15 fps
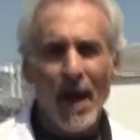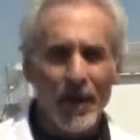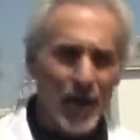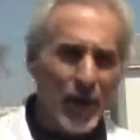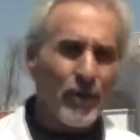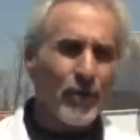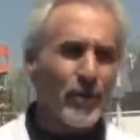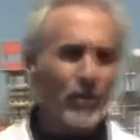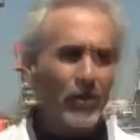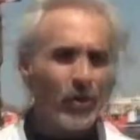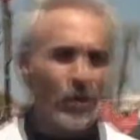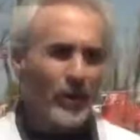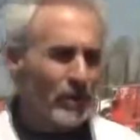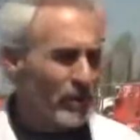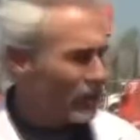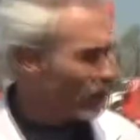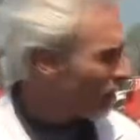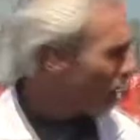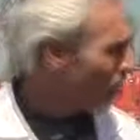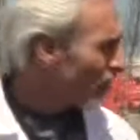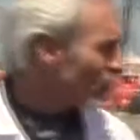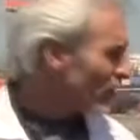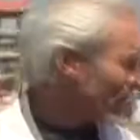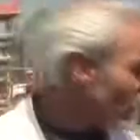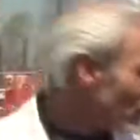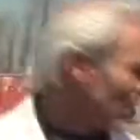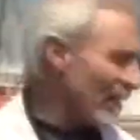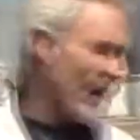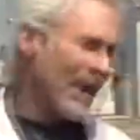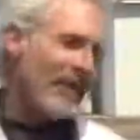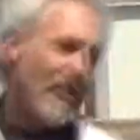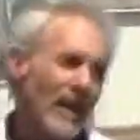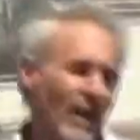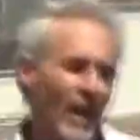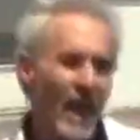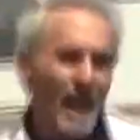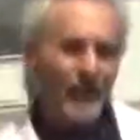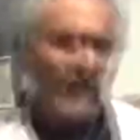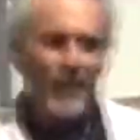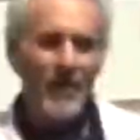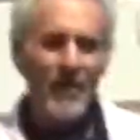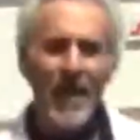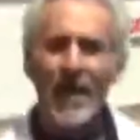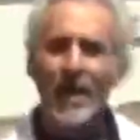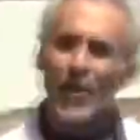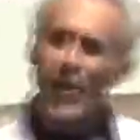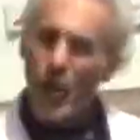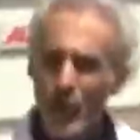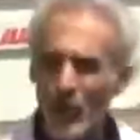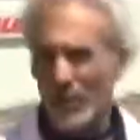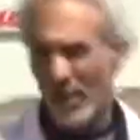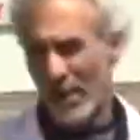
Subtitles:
Another issue with these cars is that a lot of them have had quarter